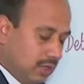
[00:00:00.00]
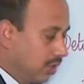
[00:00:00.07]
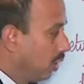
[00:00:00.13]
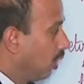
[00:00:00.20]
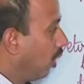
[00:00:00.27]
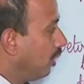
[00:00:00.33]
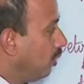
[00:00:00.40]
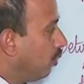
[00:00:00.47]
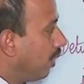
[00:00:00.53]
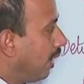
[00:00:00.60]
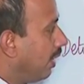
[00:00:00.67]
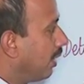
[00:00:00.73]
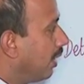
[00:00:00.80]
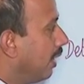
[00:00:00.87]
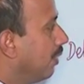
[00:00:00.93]
Now you
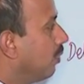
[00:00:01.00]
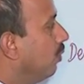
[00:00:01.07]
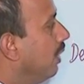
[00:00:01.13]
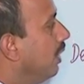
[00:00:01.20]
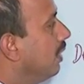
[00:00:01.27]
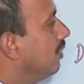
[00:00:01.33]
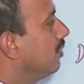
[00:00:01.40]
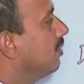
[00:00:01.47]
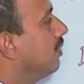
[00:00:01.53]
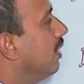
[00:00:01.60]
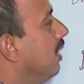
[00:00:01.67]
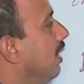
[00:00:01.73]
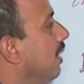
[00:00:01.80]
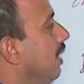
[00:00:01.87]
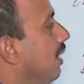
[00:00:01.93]
can calculate
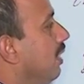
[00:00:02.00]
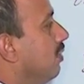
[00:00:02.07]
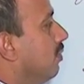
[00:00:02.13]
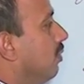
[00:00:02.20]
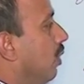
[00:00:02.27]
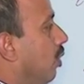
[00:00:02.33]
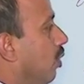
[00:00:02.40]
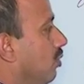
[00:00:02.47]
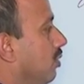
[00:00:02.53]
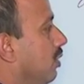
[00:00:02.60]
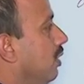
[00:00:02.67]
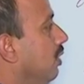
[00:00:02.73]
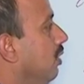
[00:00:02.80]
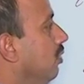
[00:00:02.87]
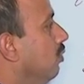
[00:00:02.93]
instantaneous
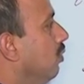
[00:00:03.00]
velocity.